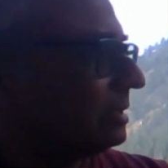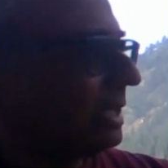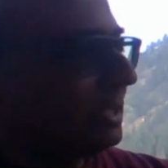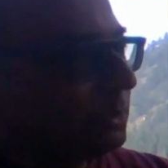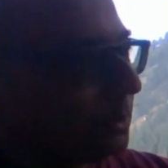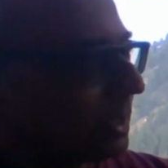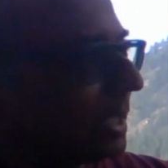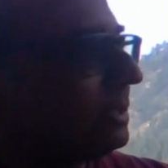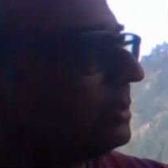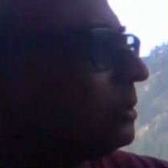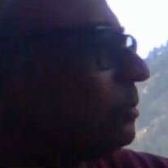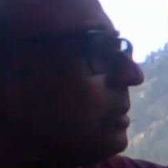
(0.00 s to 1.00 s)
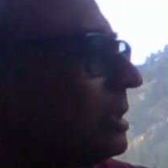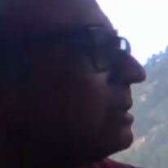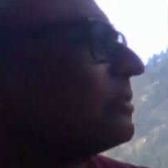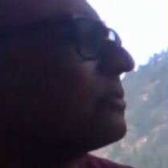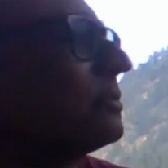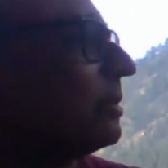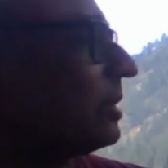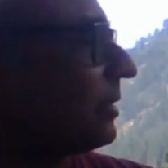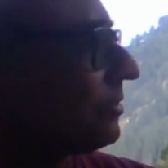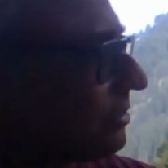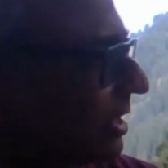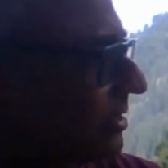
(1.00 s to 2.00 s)
then you can do what's known
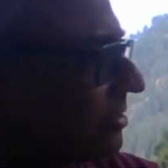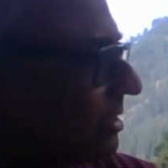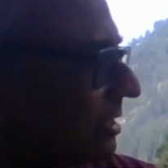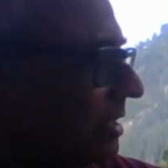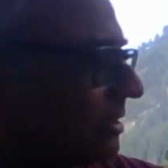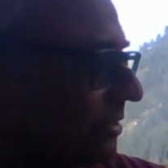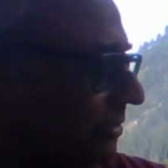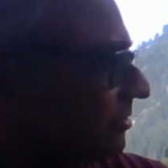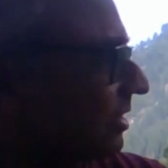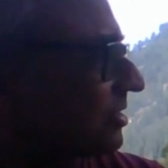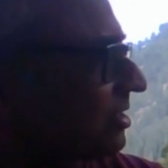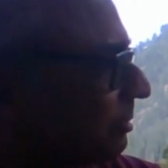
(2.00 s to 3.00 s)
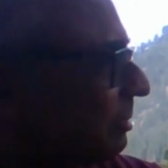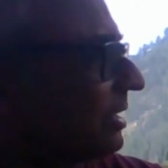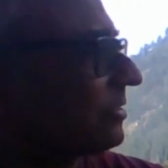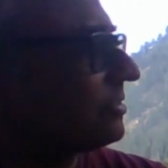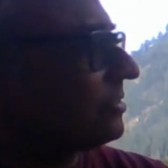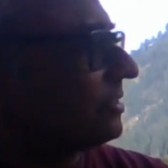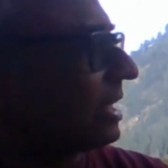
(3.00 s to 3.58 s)
as structure-based